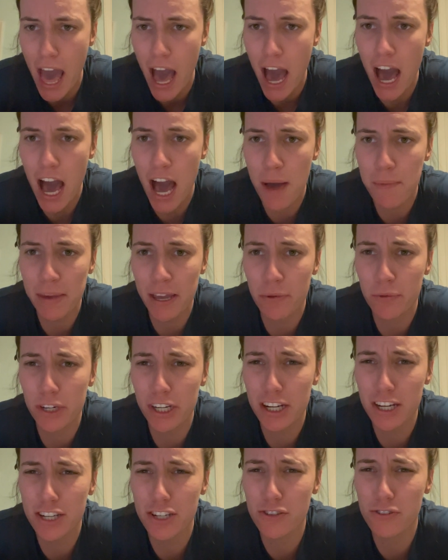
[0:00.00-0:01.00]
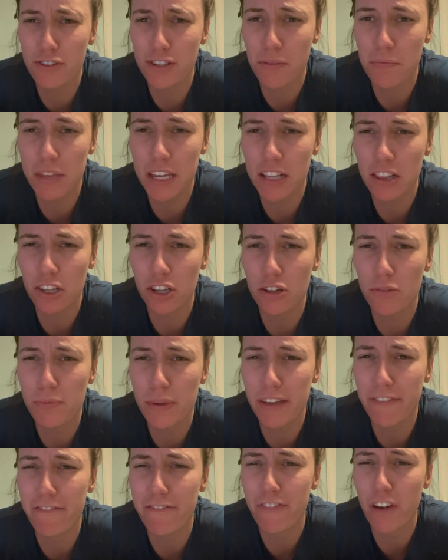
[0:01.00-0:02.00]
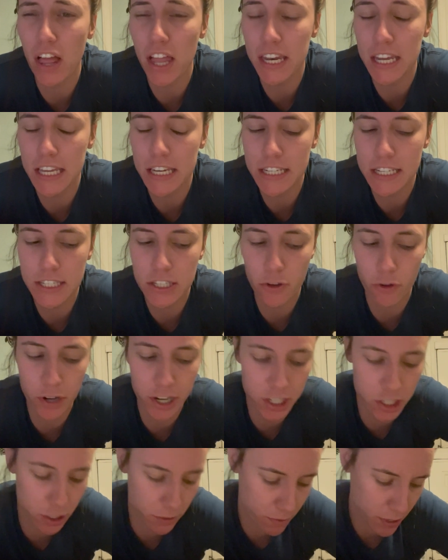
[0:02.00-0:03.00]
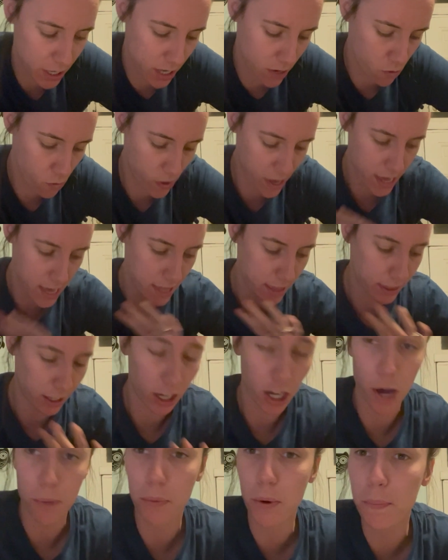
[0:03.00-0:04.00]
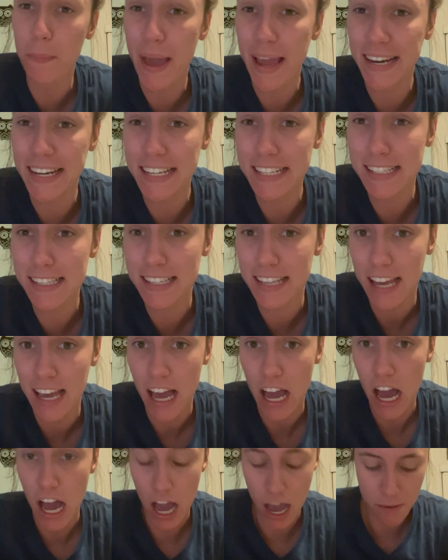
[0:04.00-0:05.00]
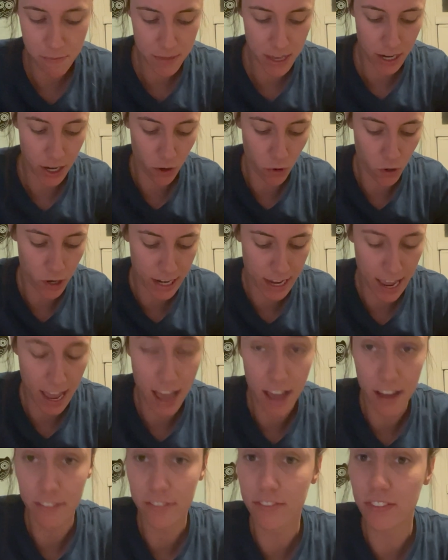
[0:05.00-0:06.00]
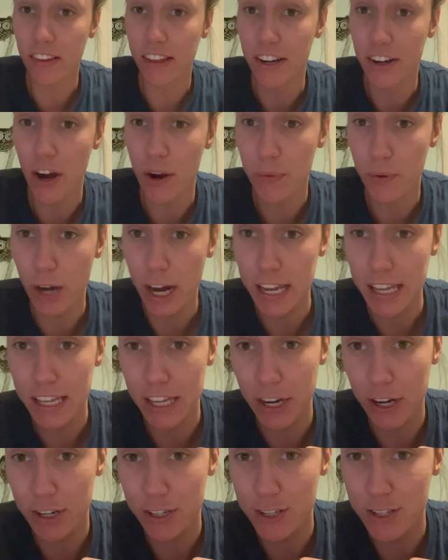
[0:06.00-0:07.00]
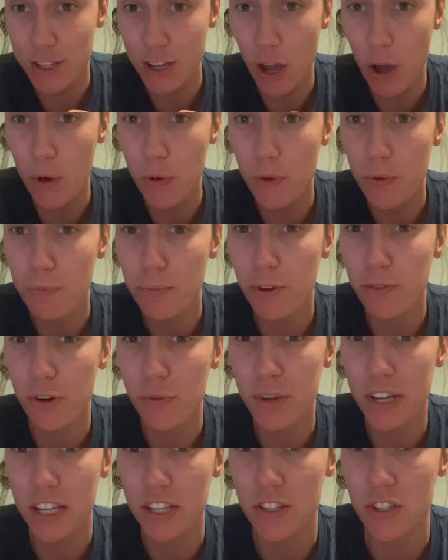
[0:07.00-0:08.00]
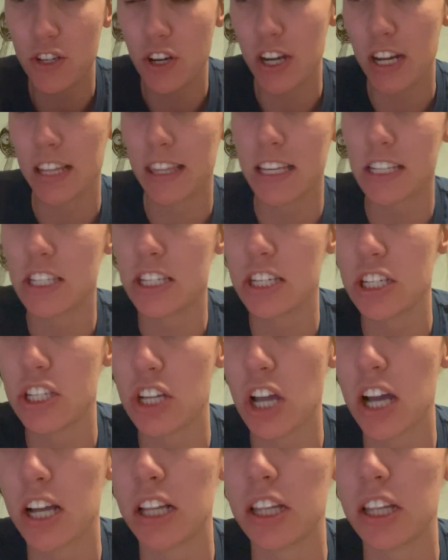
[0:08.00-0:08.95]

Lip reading: and we're going to do something a little bit fun. It is going to be with a couple pennies that I already have laid out right here. So before we get started, let's just talk